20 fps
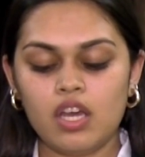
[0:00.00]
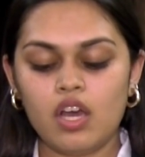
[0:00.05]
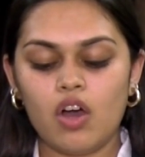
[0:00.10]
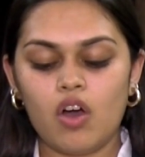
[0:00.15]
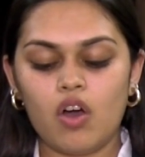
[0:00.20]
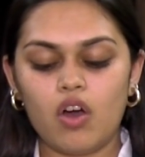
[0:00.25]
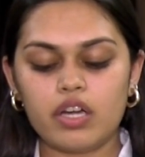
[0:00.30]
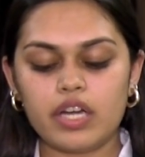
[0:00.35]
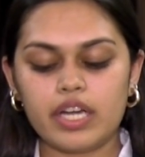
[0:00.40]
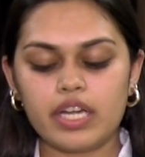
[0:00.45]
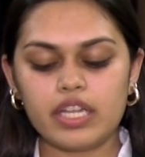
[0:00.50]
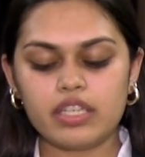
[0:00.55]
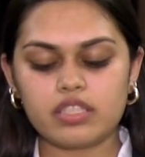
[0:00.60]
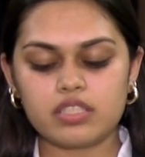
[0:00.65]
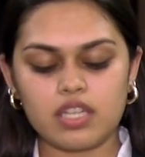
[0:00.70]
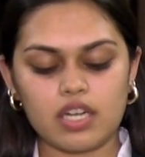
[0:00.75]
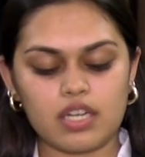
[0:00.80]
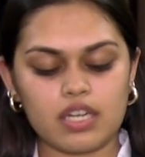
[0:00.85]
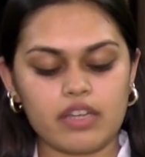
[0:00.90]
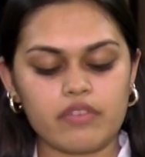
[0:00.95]
already
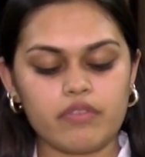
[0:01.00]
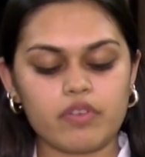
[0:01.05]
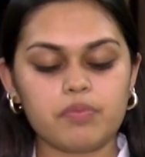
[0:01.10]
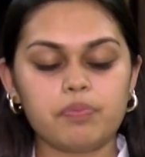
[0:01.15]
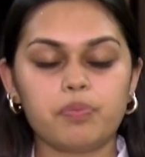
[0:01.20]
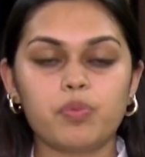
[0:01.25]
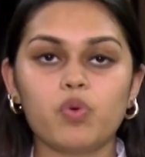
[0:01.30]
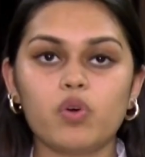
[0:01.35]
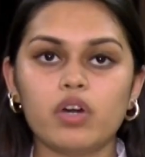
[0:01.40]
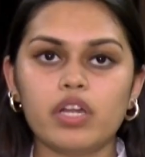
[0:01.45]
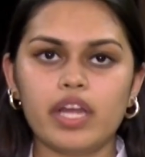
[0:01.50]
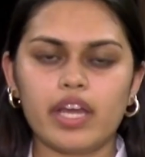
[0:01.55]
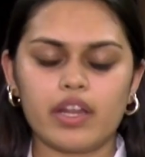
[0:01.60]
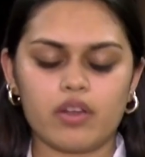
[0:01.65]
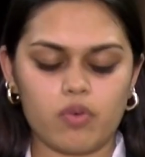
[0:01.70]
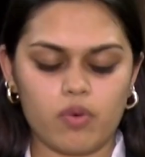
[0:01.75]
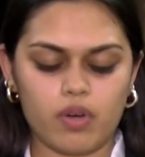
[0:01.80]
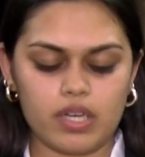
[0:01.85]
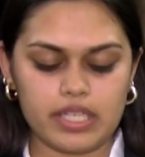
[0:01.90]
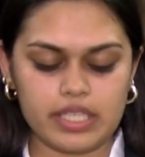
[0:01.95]
struggling with poor air
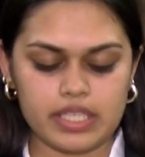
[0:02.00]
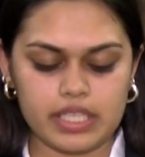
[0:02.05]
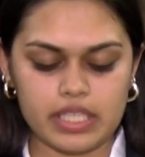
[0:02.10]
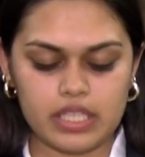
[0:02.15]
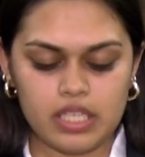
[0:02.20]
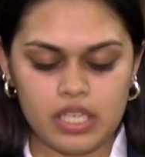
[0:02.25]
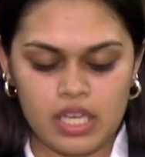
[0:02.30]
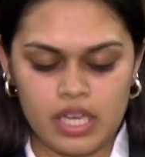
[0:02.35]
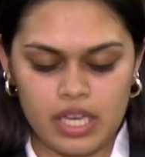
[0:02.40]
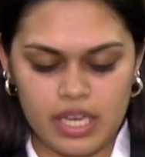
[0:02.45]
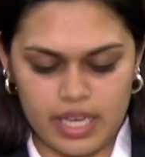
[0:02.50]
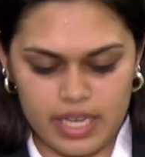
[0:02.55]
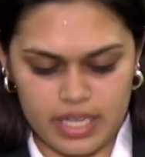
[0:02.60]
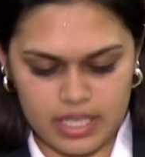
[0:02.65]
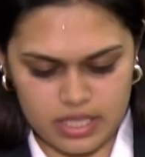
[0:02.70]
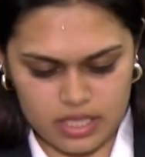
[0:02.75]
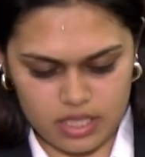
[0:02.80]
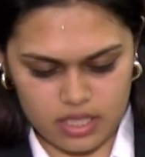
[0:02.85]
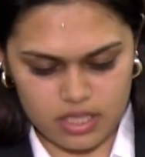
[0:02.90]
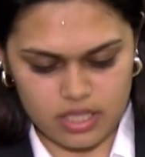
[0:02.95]
quality
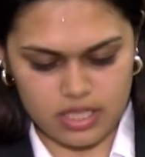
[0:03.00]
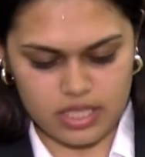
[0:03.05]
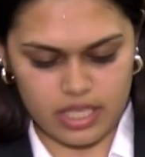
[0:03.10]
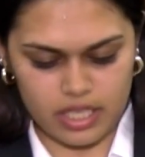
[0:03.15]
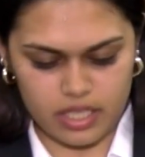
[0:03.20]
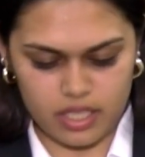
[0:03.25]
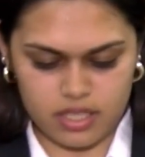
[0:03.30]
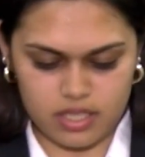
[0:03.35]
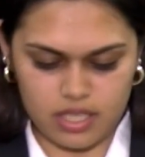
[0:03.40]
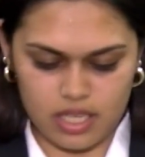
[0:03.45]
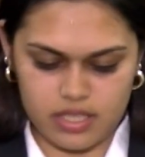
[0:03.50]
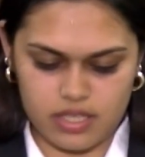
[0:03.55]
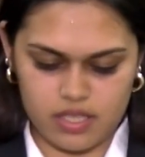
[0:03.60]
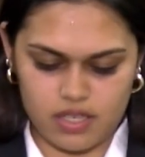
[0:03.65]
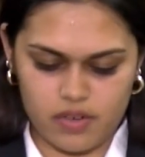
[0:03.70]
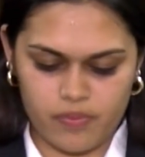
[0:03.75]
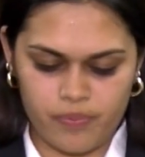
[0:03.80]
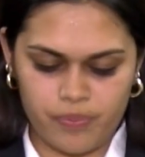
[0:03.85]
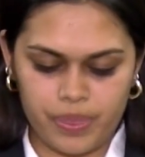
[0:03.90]
is serious concern.